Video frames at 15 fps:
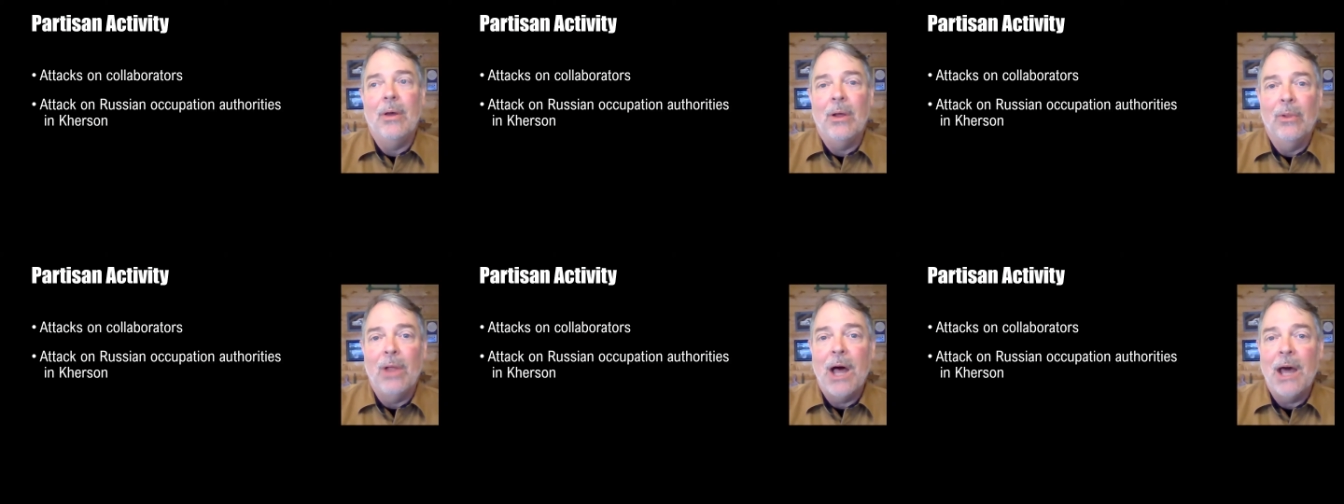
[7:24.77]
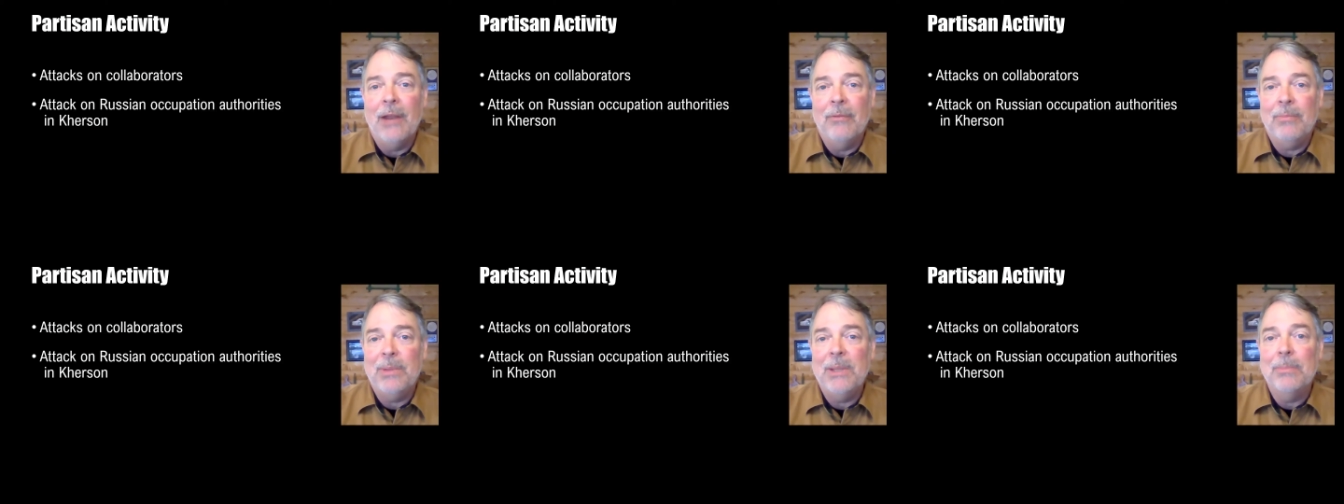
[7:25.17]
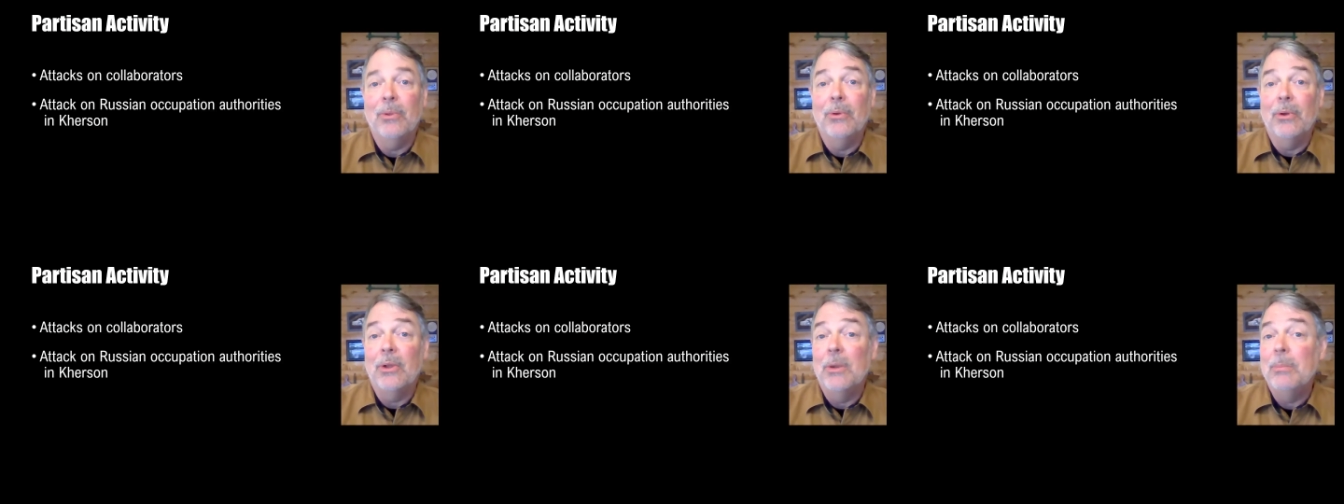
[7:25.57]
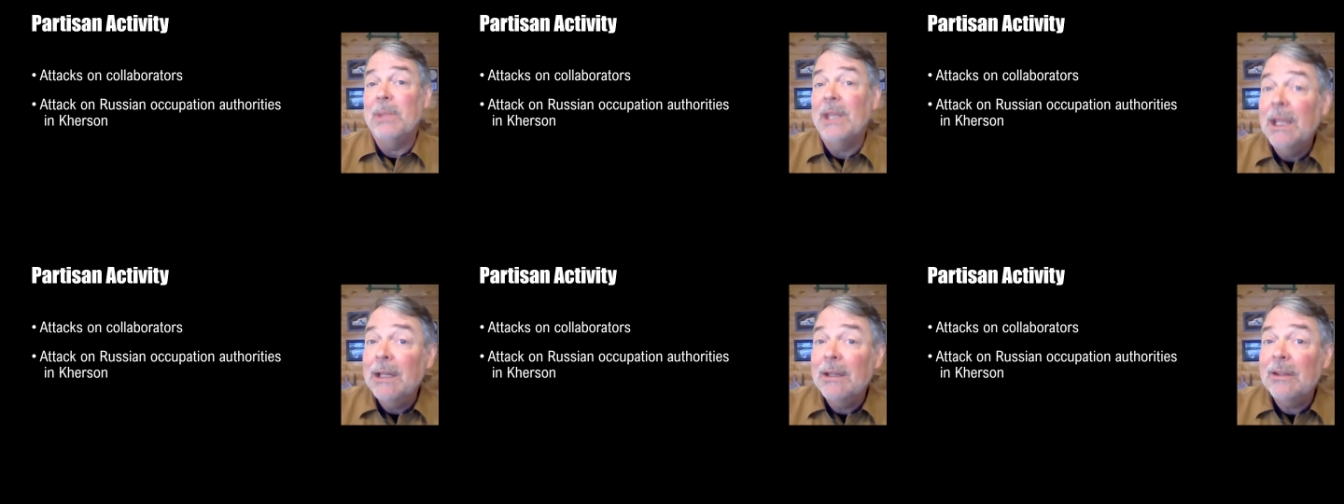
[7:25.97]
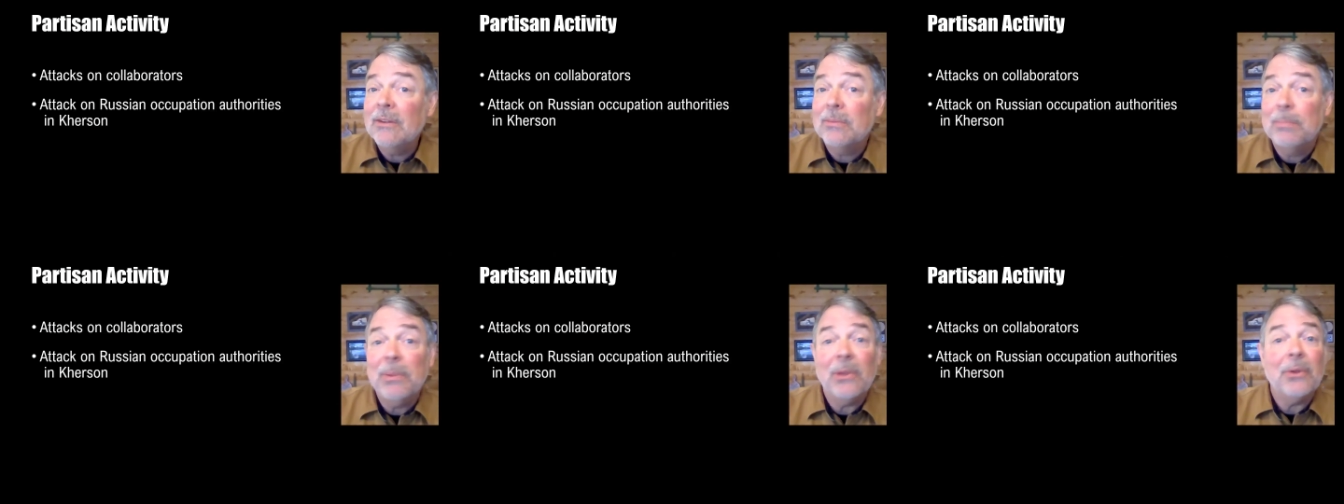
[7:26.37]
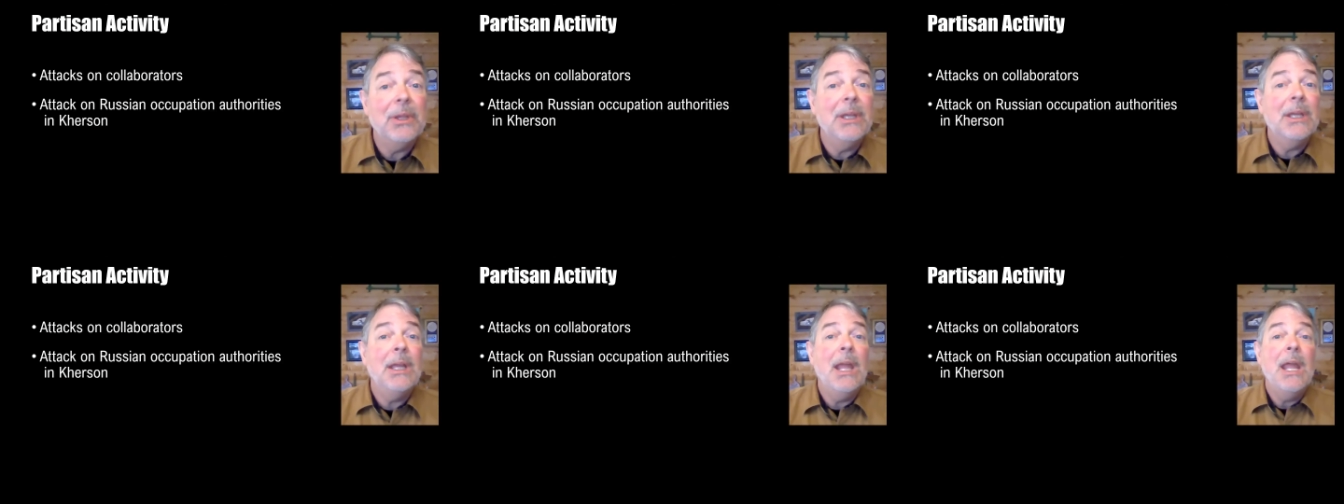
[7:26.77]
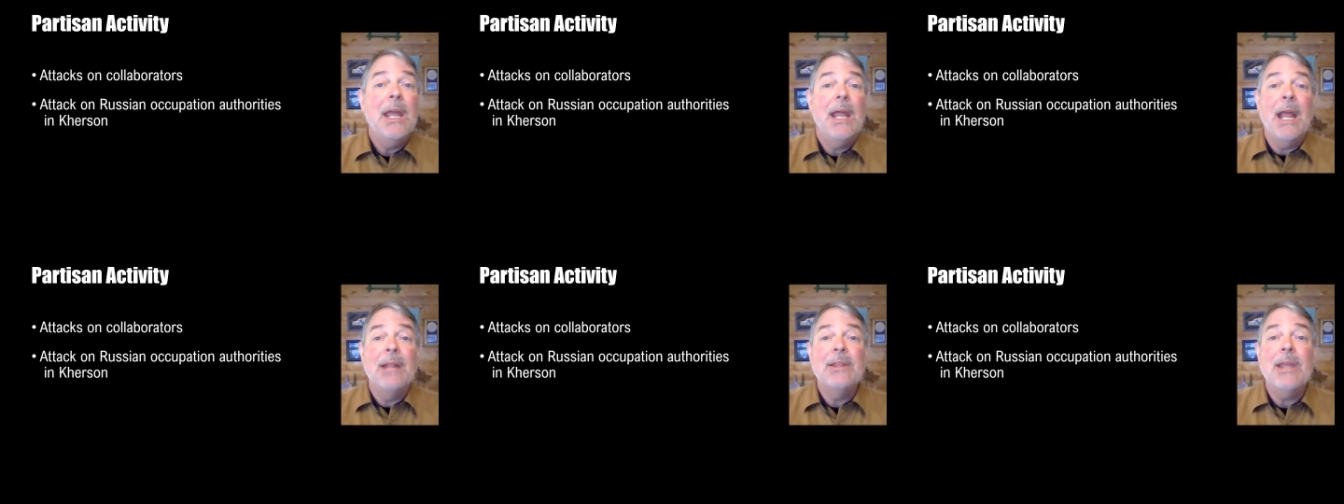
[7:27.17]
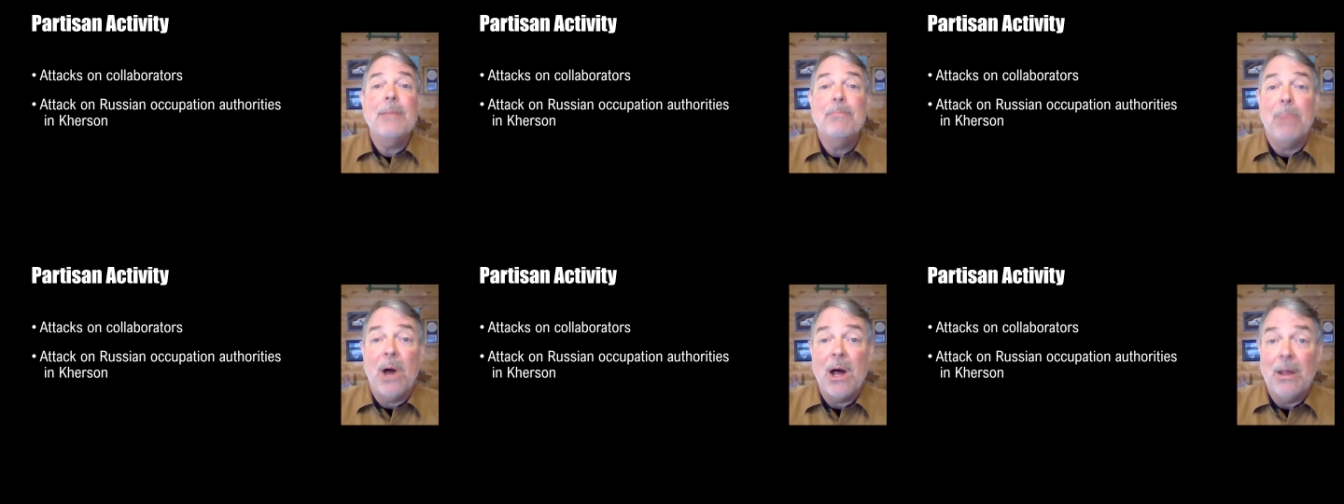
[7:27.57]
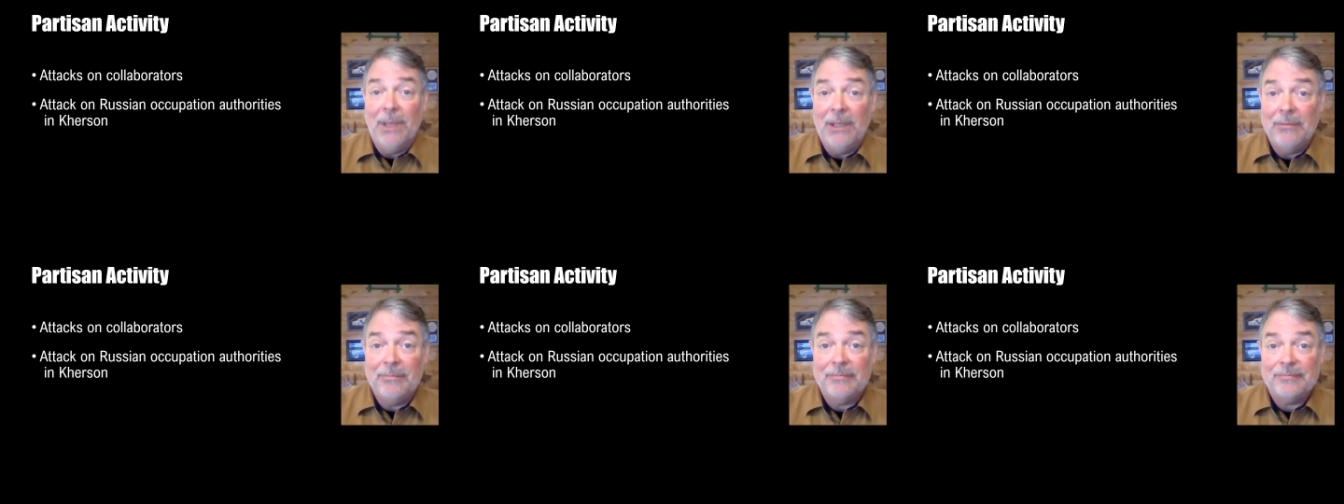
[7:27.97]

a lot of people are going to be in this building, and they bomb it.